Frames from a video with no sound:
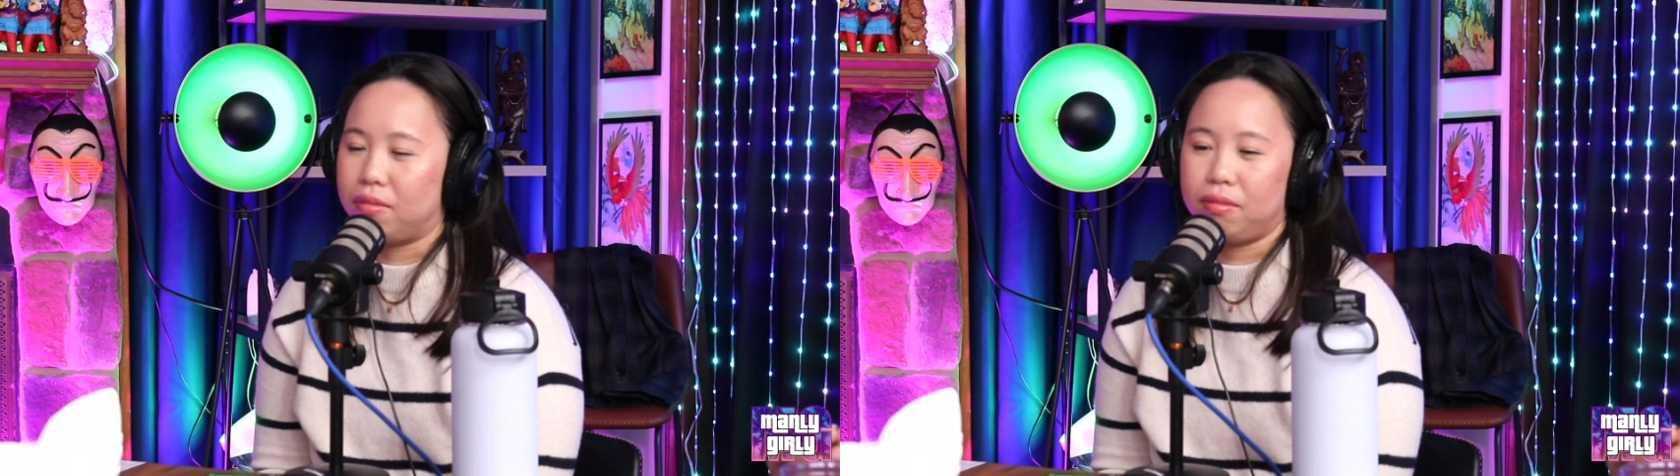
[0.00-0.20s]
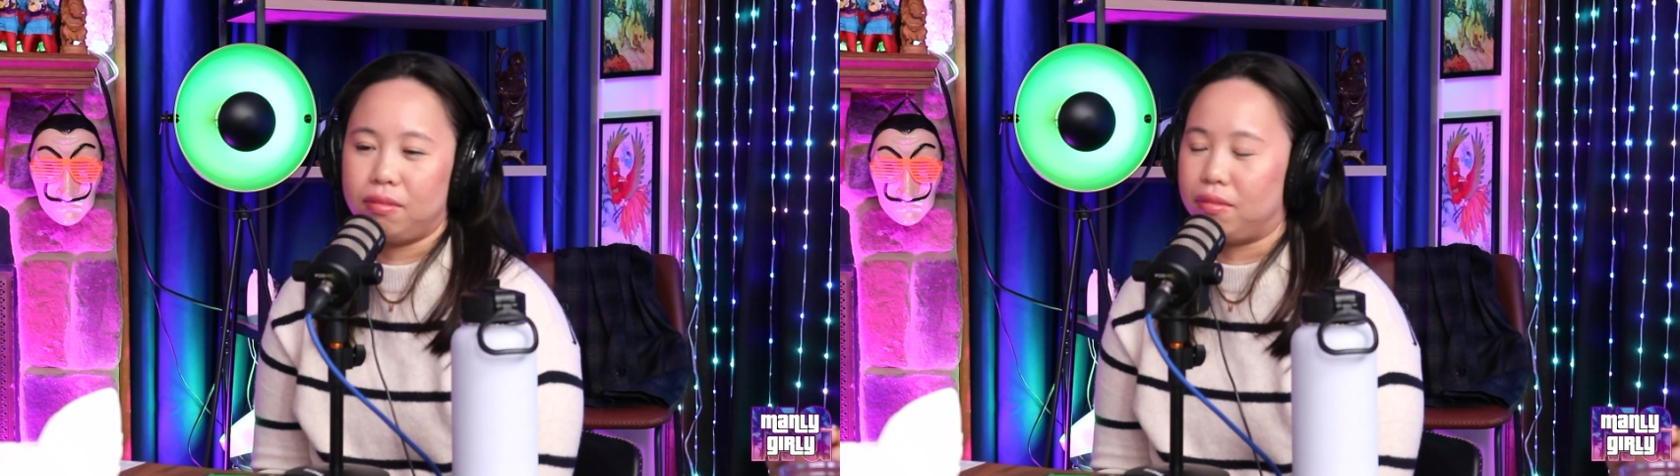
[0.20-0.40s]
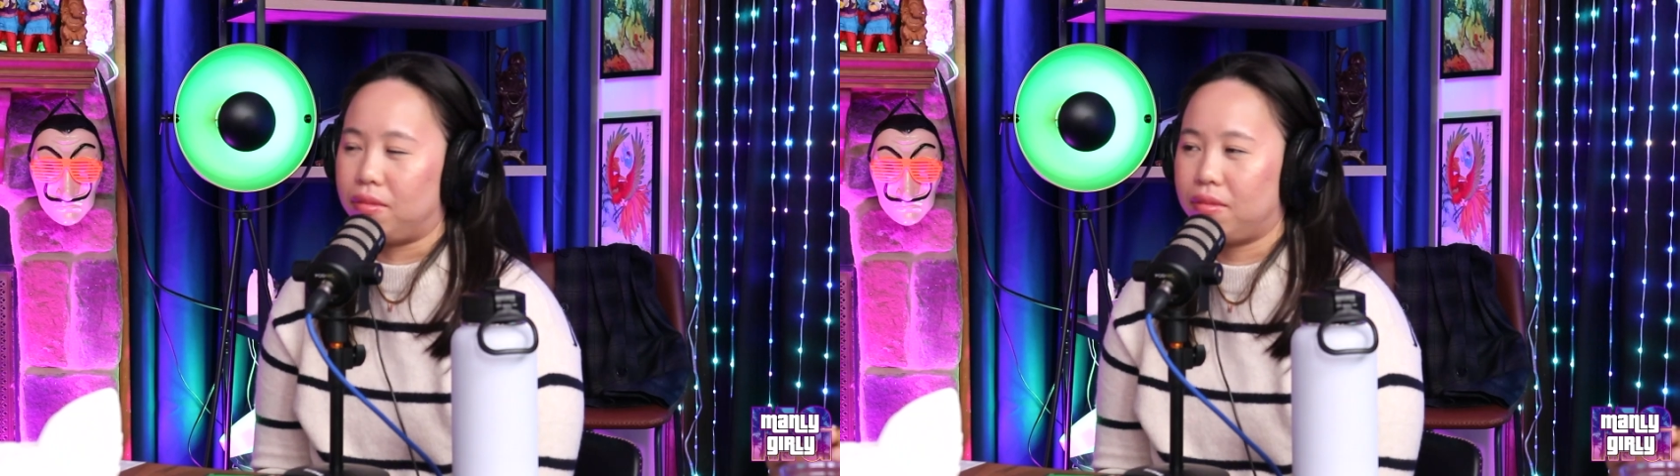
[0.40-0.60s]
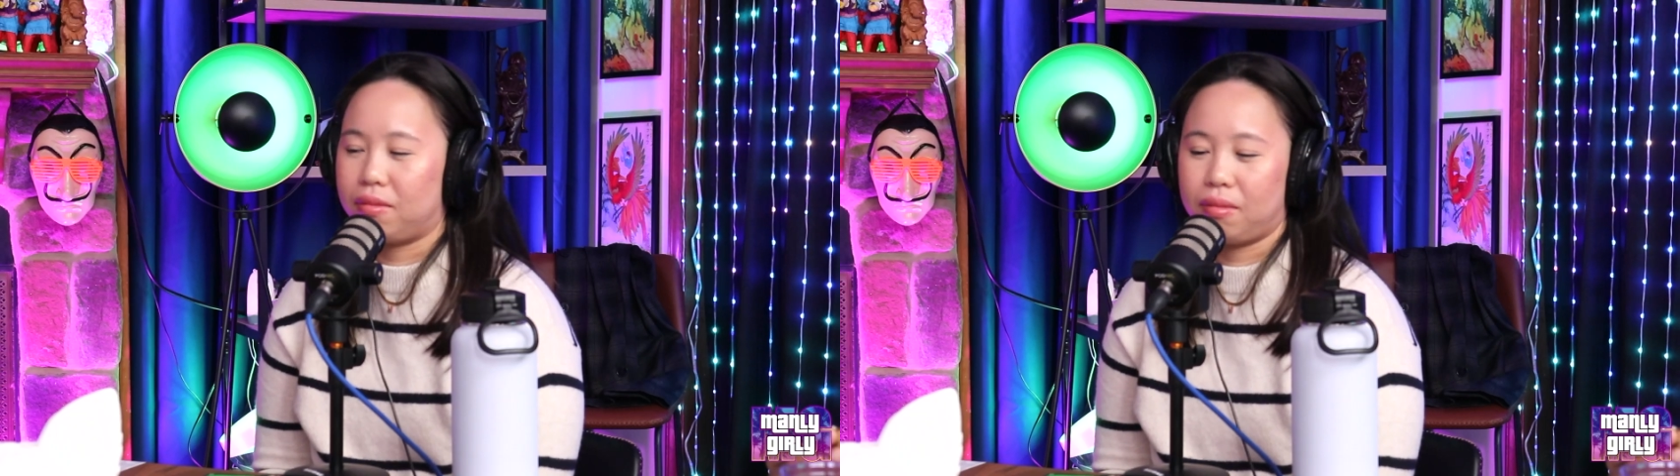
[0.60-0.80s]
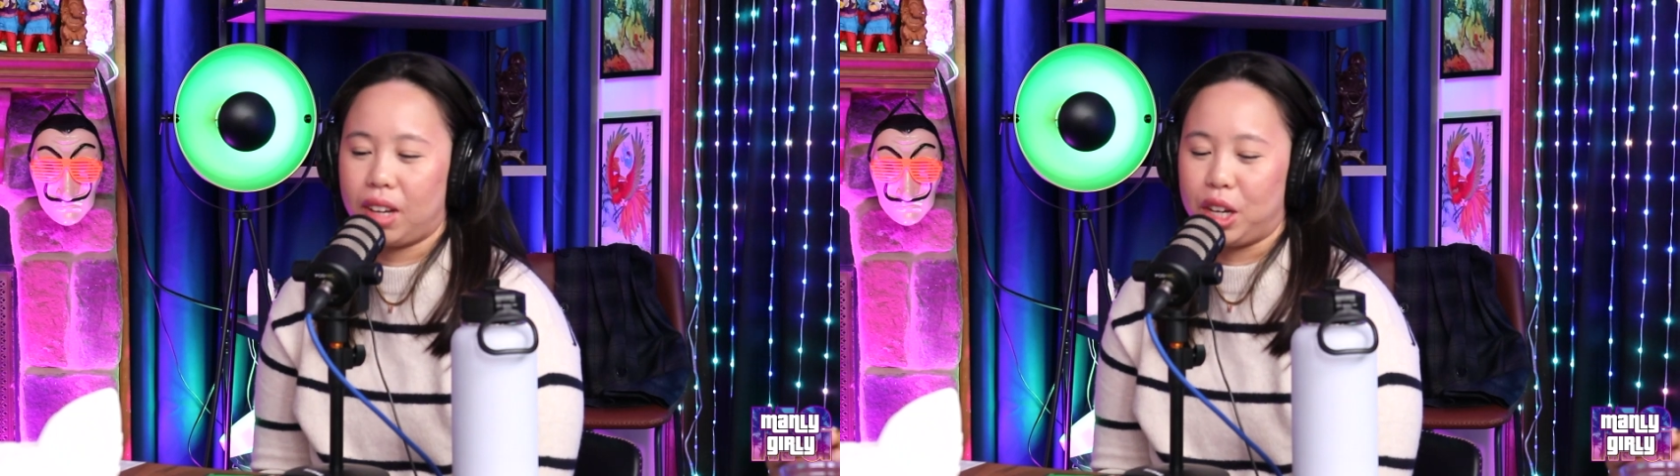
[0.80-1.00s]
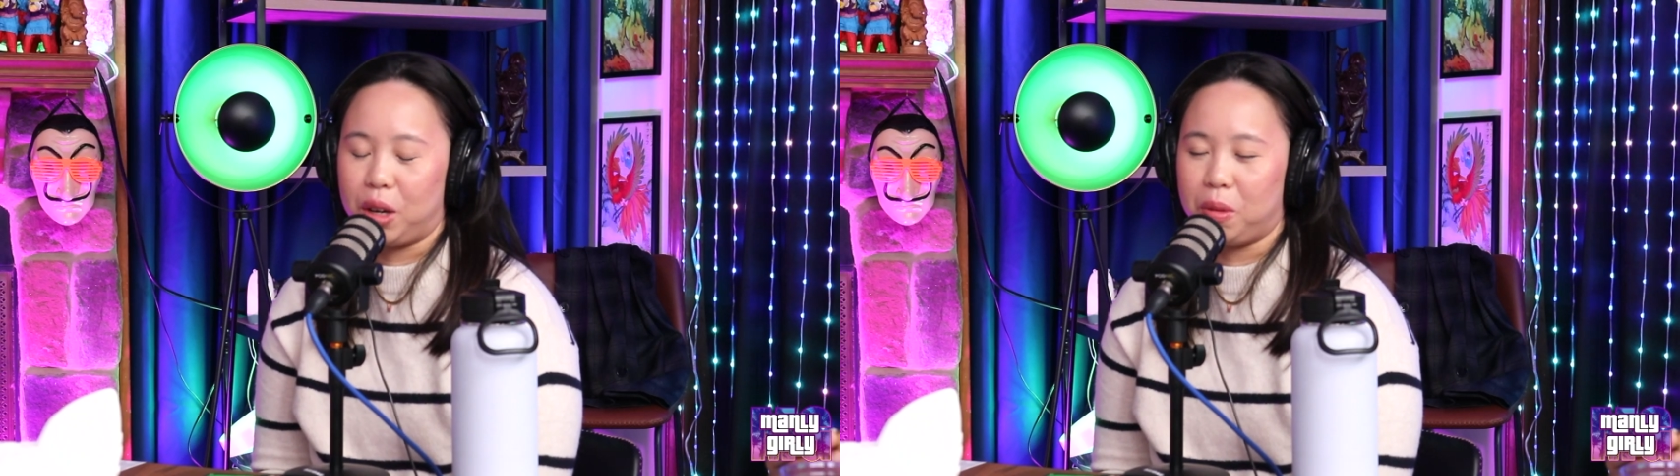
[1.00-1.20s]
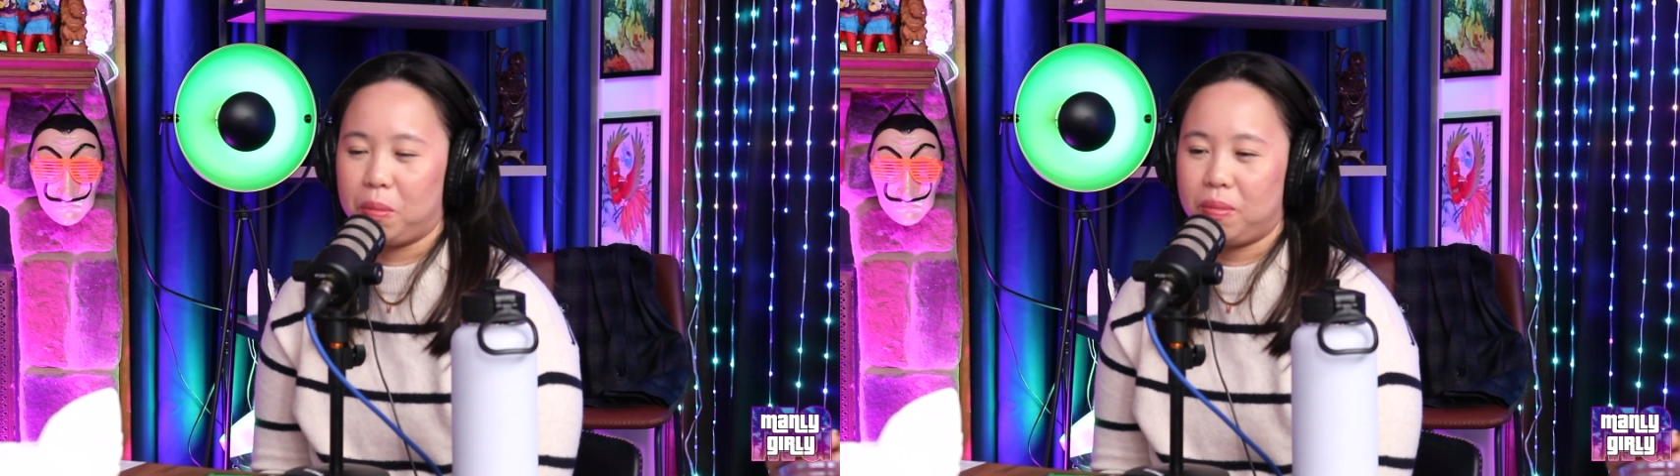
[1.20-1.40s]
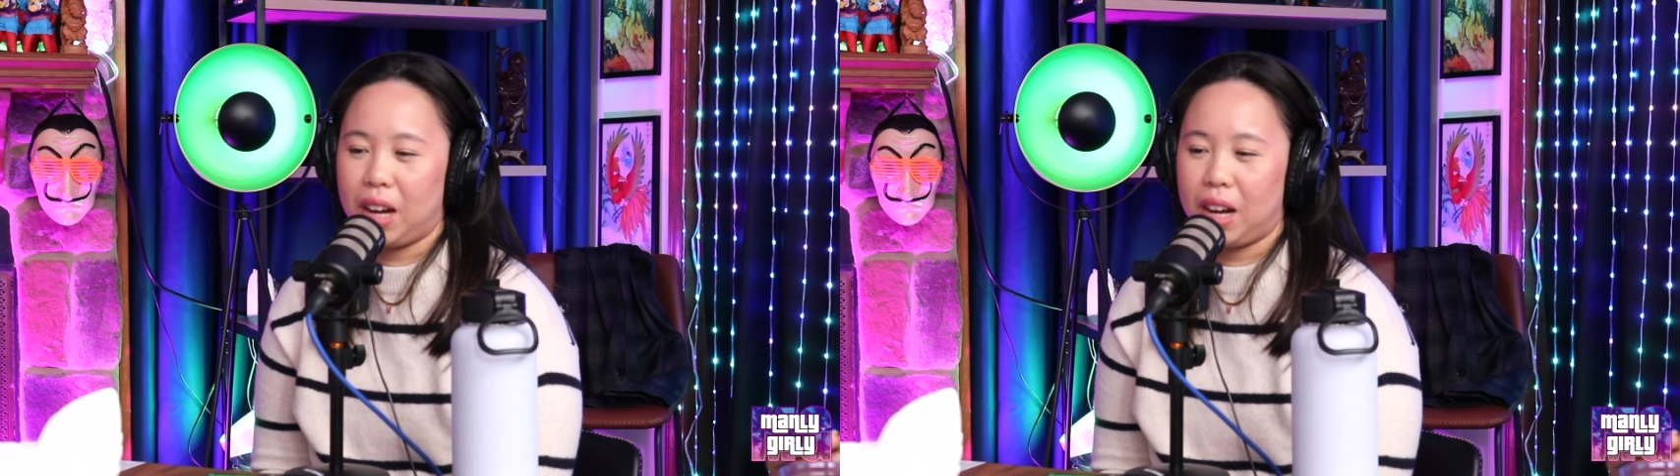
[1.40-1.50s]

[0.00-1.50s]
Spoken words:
I don't.